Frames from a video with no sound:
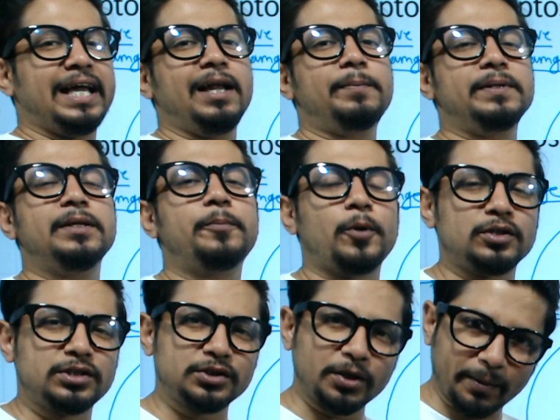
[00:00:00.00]
help in the
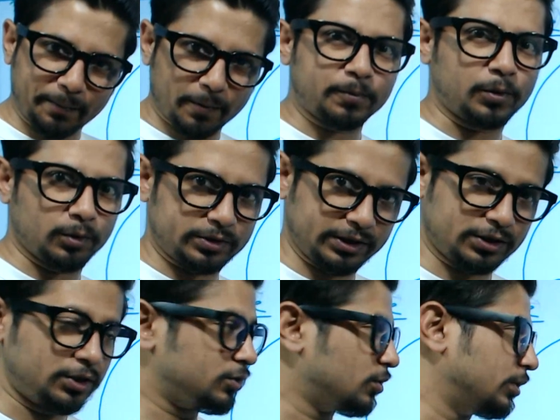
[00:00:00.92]
process of
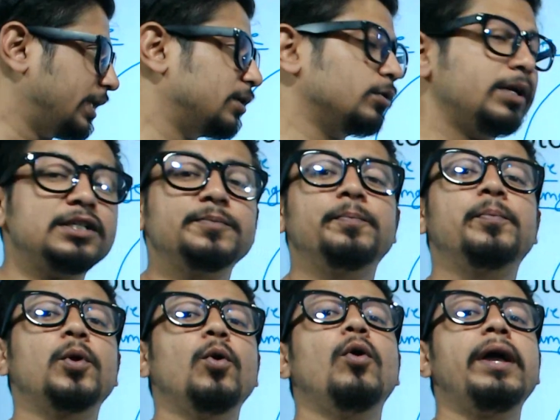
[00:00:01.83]
apoptosis. So they are known as
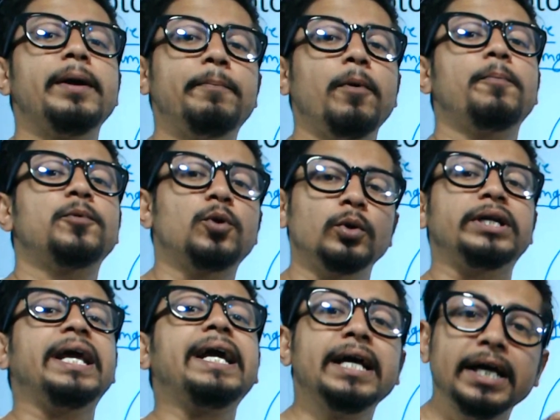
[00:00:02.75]

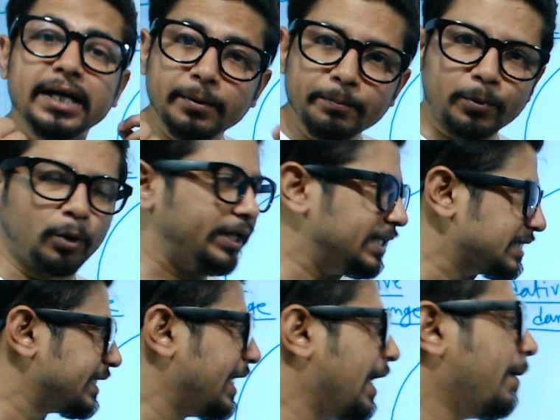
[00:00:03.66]
pro-apoptotic
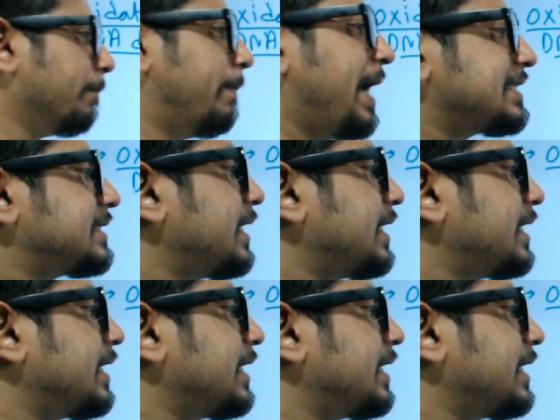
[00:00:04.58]
proteins. Bax